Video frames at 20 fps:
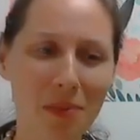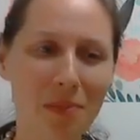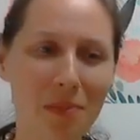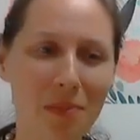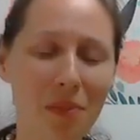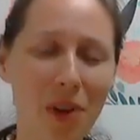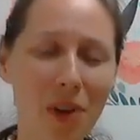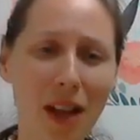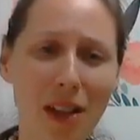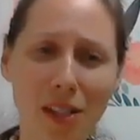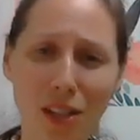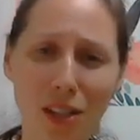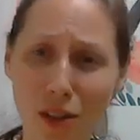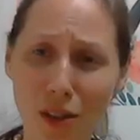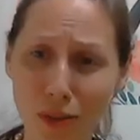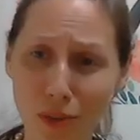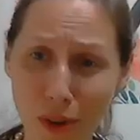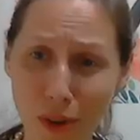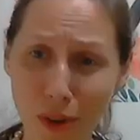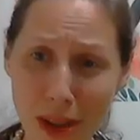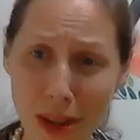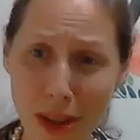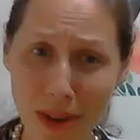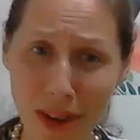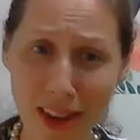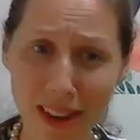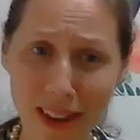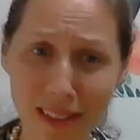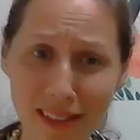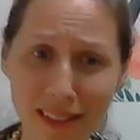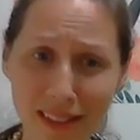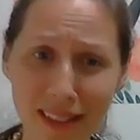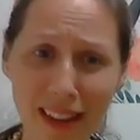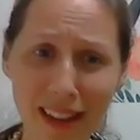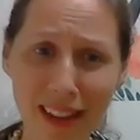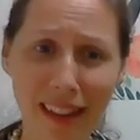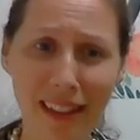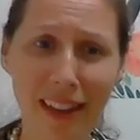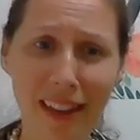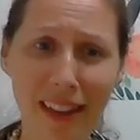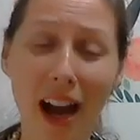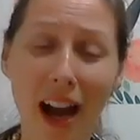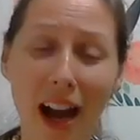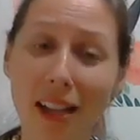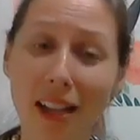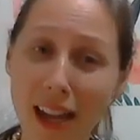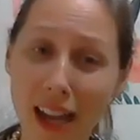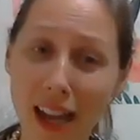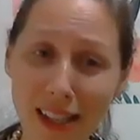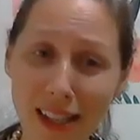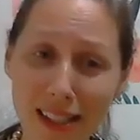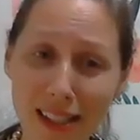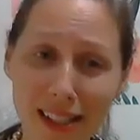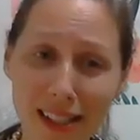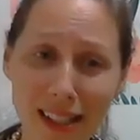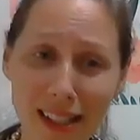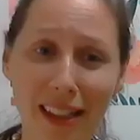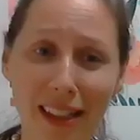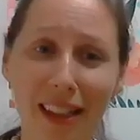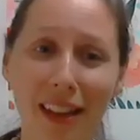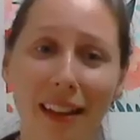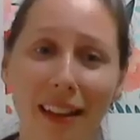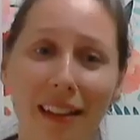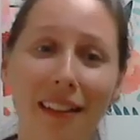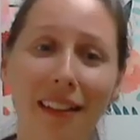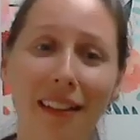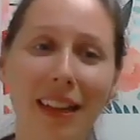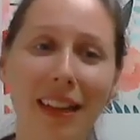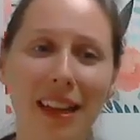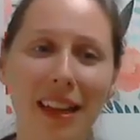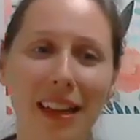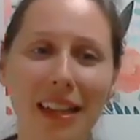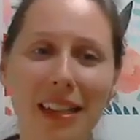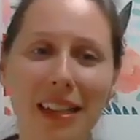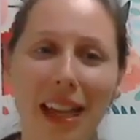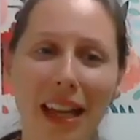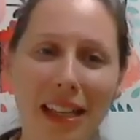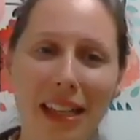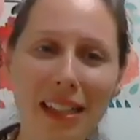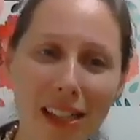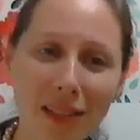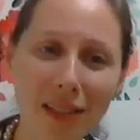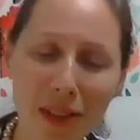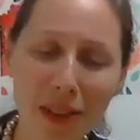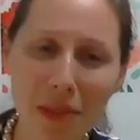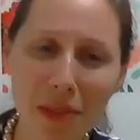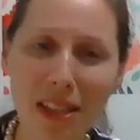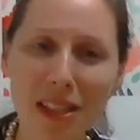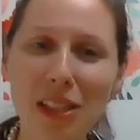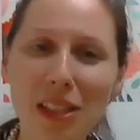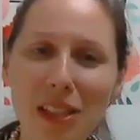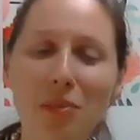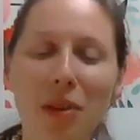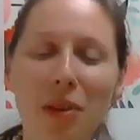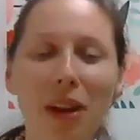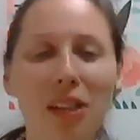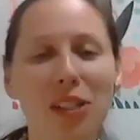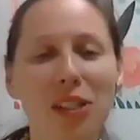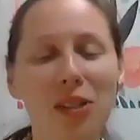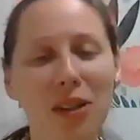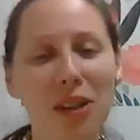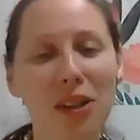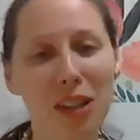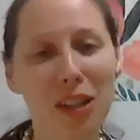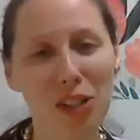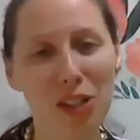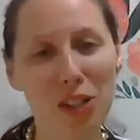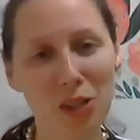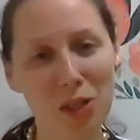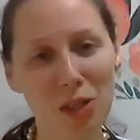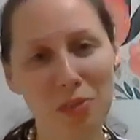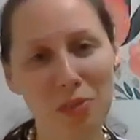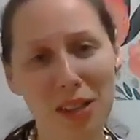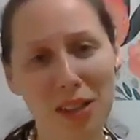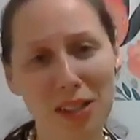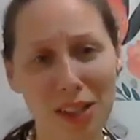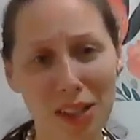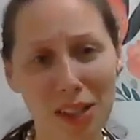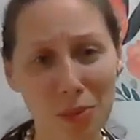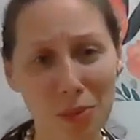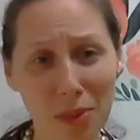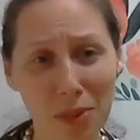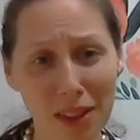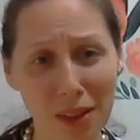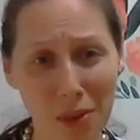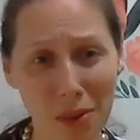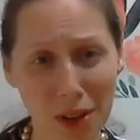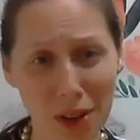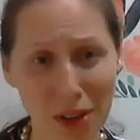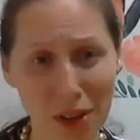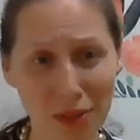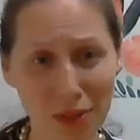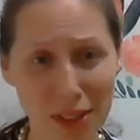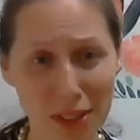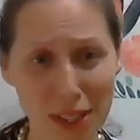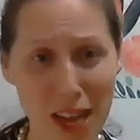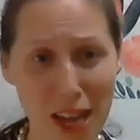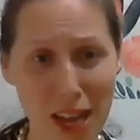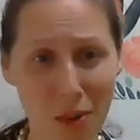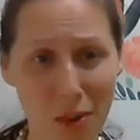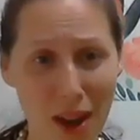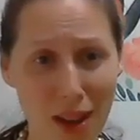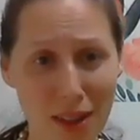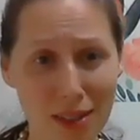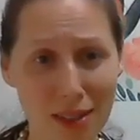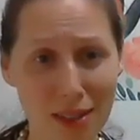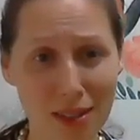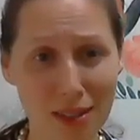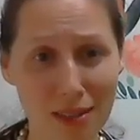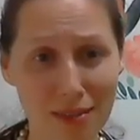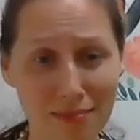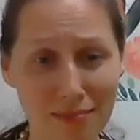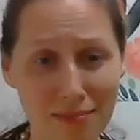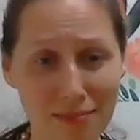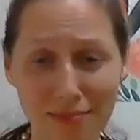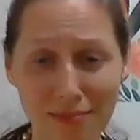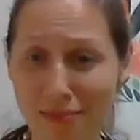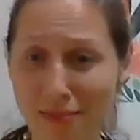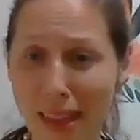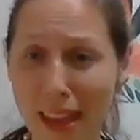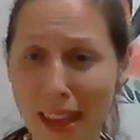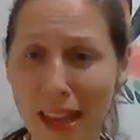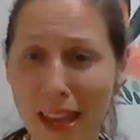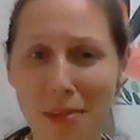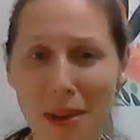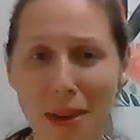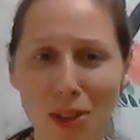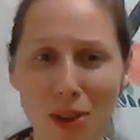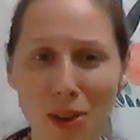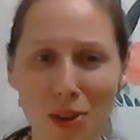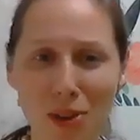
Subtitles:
practical framing and the context and the scientific piece that you brought to it, and the Jewish piece, and the really wonderful takeaways. Thinking about those.